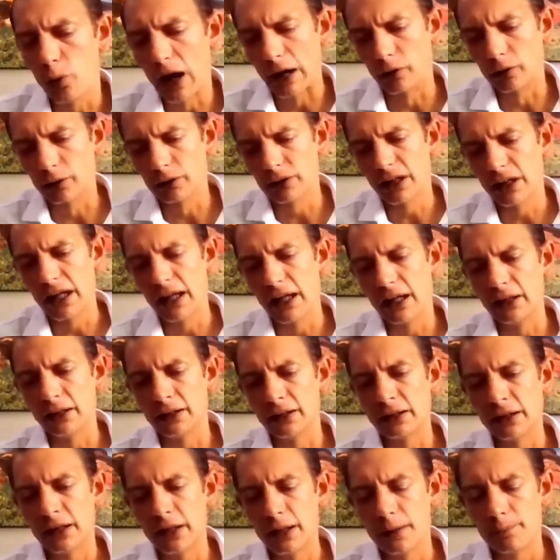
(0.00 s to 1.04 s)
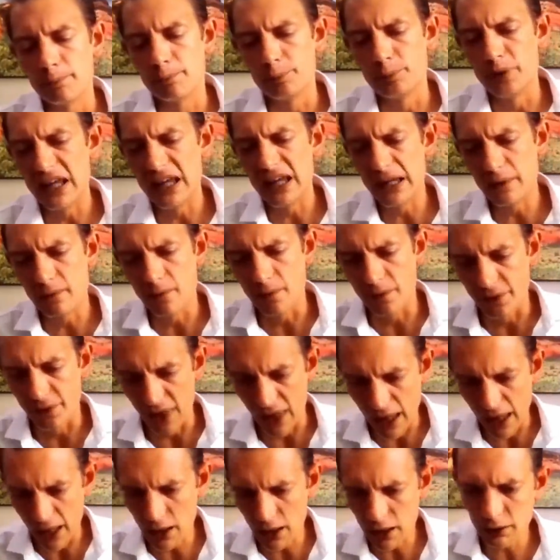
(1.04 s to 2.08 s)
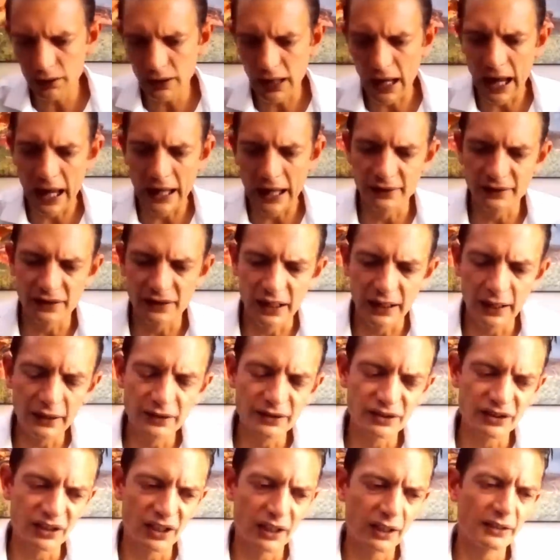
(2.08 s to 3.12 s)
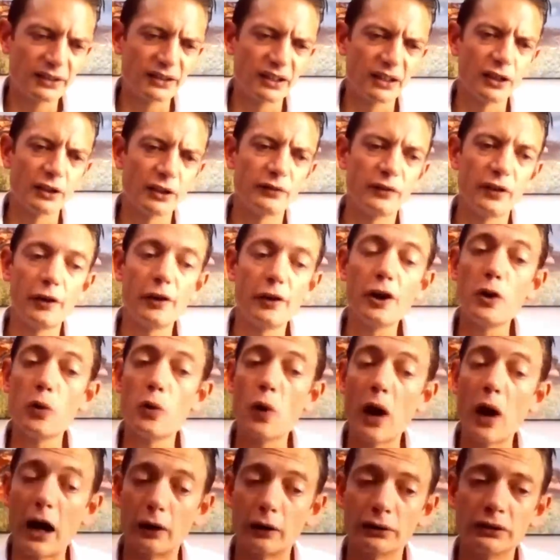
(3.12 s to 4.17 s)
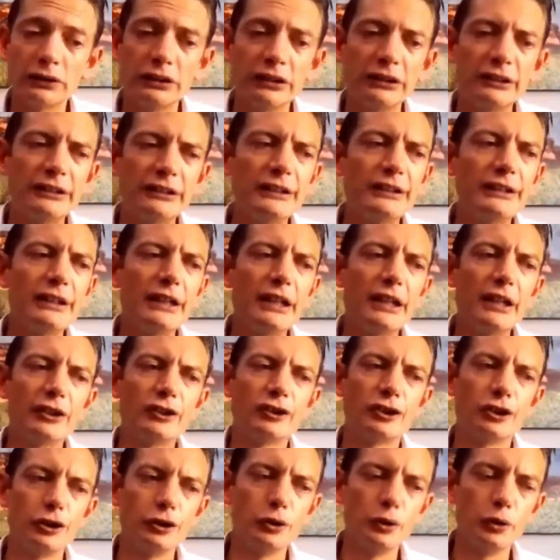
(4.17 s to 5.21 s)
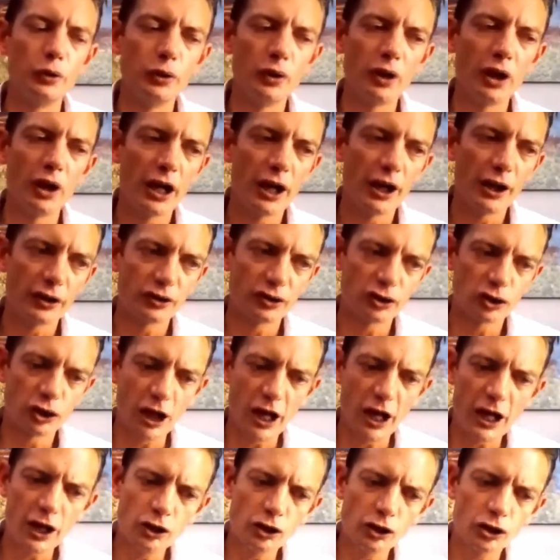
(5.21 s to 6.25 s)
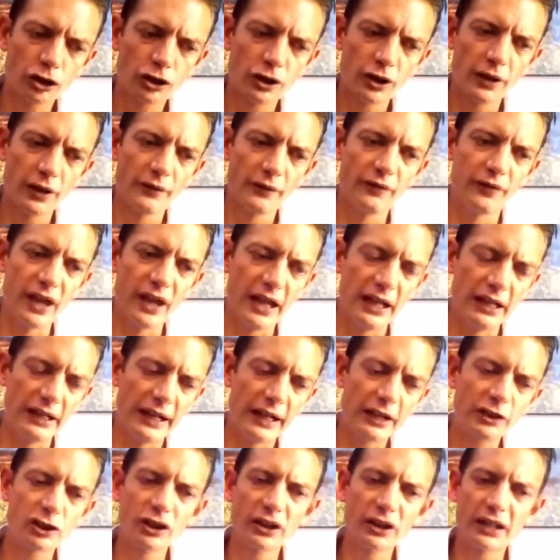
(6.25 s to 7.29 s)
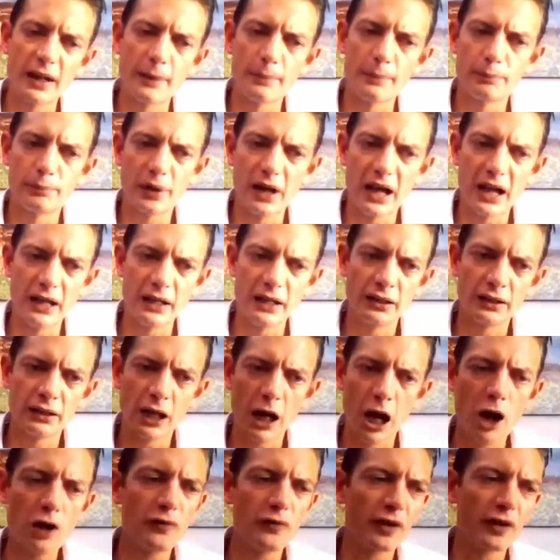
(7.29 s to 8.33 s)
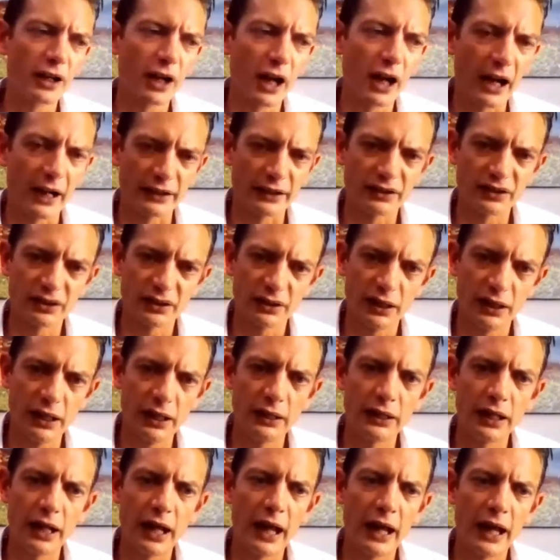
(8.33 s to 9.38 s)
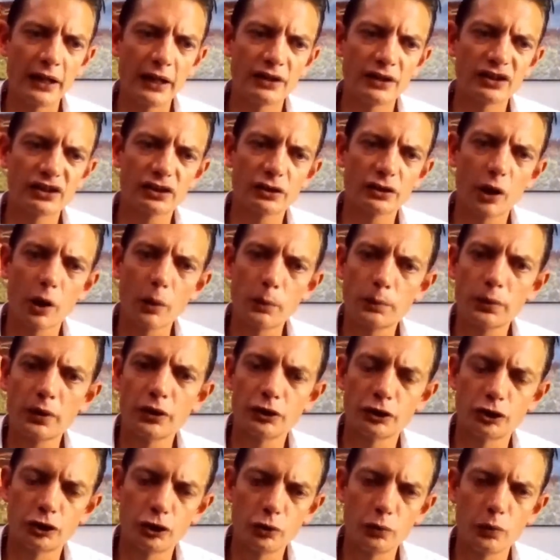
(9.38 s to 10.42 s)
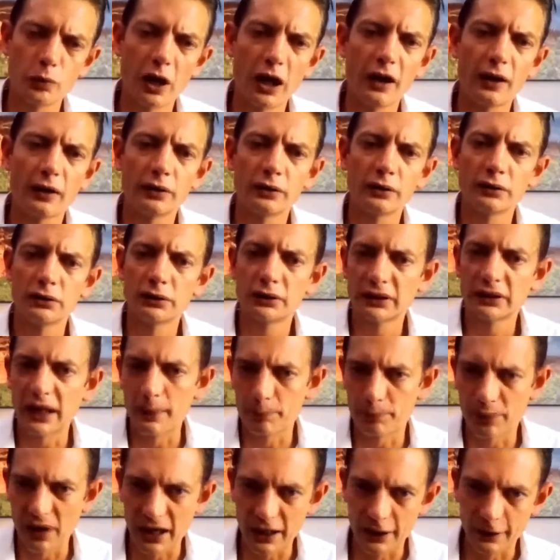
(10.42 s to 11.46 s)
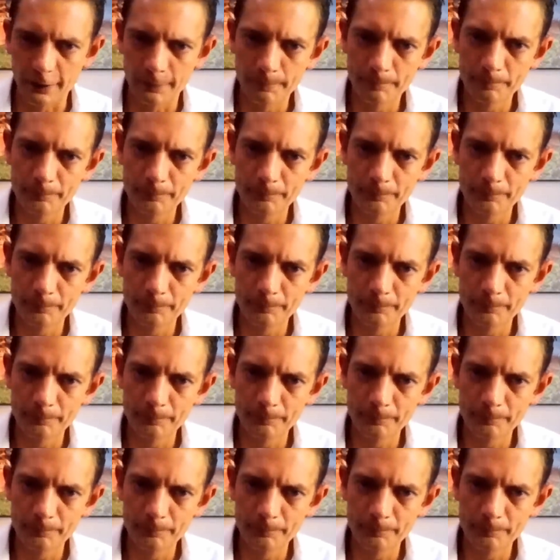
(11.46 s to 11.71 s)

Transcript: well in being there, and Helen Zille did it very well to change the election campaign overnight in a Stop Zuma campaign.